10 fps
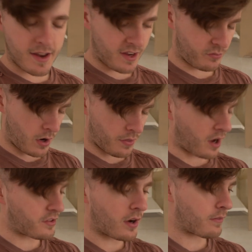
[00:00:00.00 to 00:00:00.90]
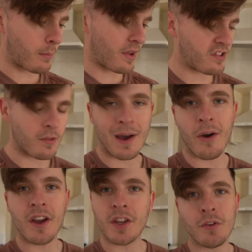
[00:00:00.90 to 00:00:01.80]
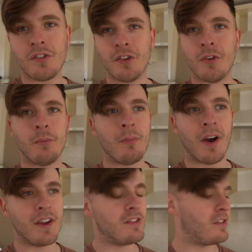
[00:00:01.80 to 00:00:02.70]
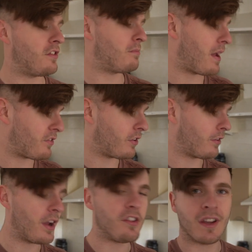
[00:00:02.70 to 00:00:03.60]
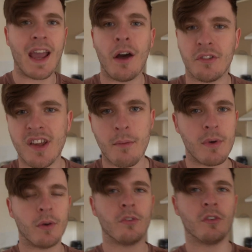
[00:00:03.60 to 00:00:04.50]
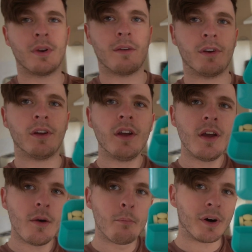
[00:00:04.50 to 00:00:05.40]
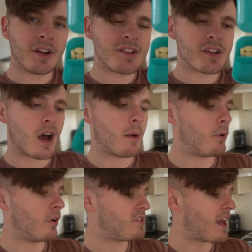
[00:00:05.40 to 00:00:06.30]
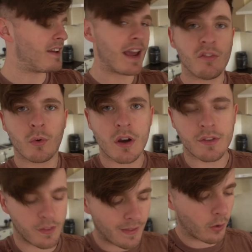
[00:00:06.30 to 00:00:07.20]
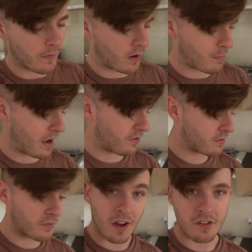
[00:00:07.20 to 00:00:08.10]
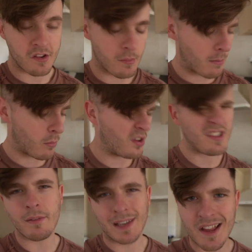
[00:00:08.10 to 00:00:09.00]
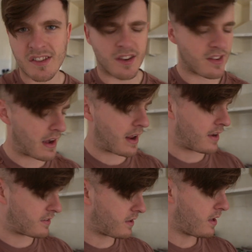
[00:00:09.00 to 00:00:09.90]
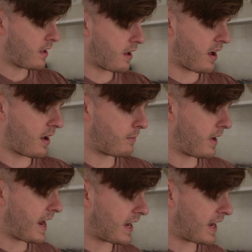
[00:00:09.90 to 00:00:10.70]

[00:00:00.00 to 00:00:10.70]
days worth. I don't even measure them out. I used to, but I used to just measure, I used to count ten pills or whatever. But I put ten days worth, there or thereabouts. Sometimes it's a bit more, it's never less than ten days um, in